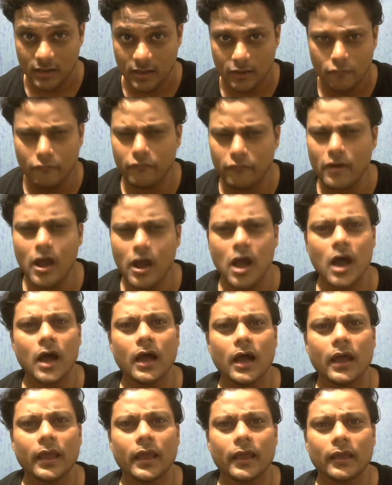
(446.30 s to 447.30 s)

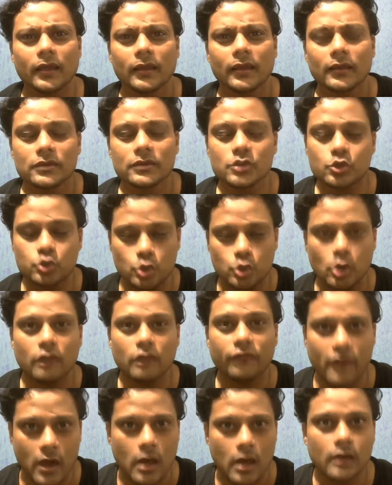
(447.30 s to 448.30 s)
Why? So
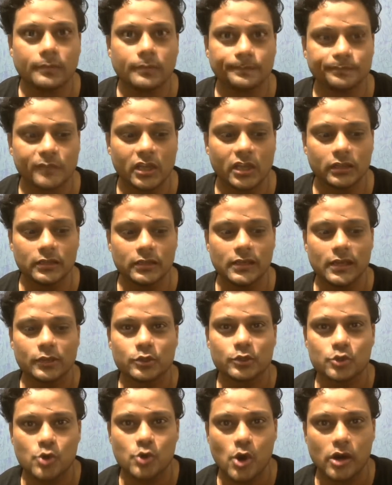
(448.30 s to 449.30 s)
far, nothing
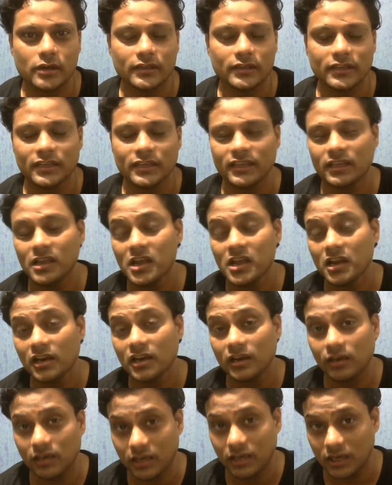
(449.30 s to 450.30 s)
extraordinary,
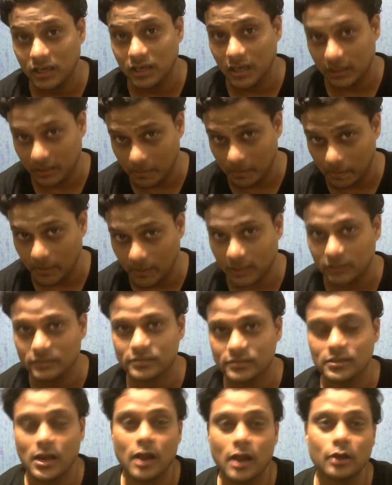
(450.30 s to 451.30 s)
a typical
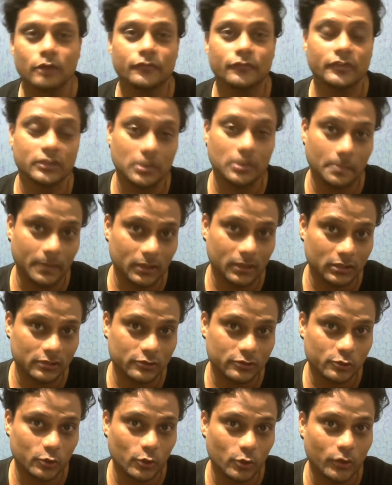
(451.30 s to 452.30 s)
start of a typical
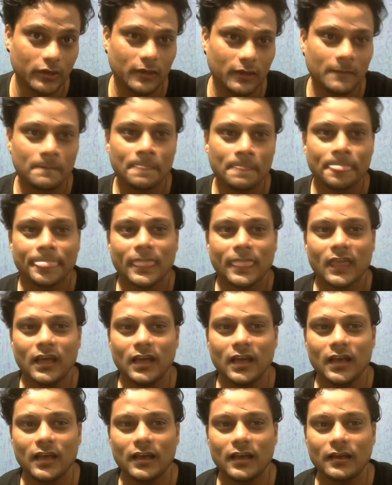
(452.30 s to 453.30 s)
story.
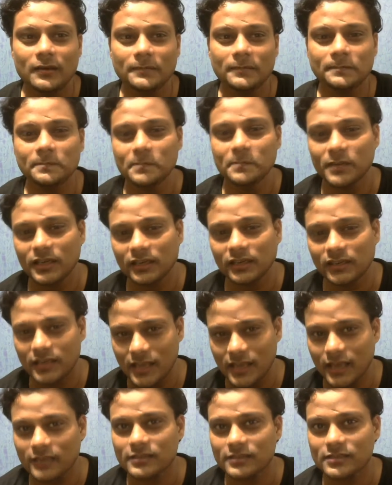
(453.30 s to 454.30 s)
But
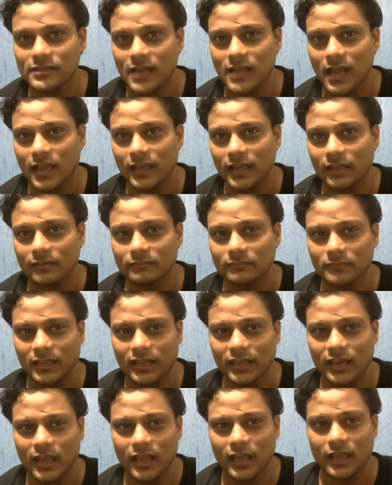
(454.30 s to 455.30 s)
yes,
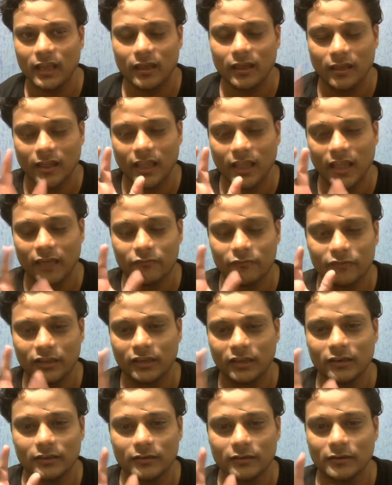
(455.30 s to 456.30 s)
in
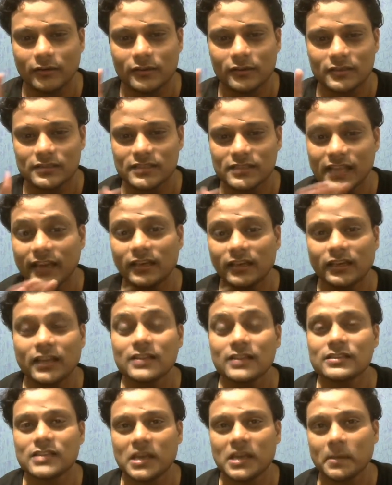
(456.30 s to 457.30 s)
every
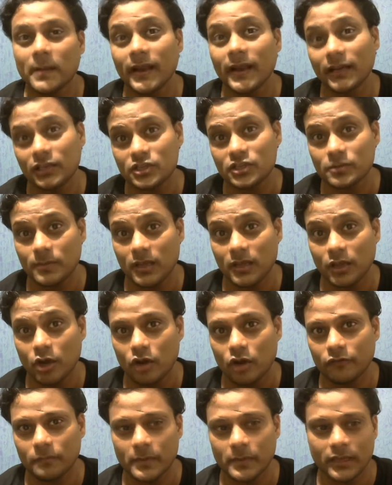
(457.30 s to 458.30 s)
sentence reminds me
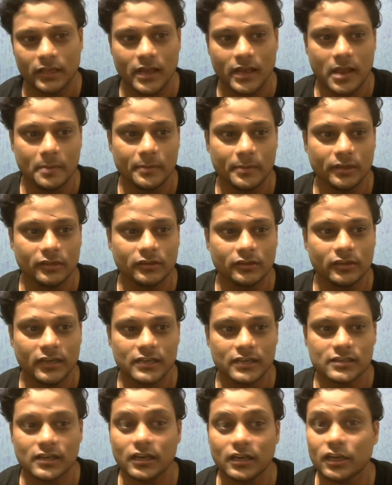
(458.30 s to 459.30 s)
of my grandmother.
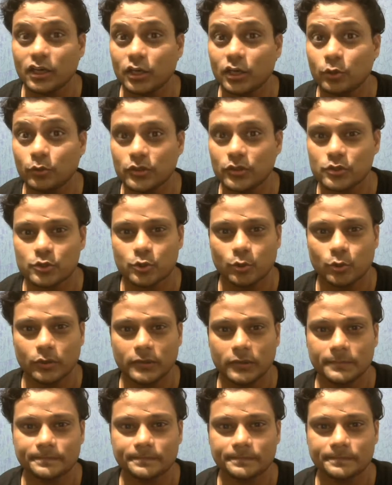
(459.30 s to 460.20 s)
Let's continue the story.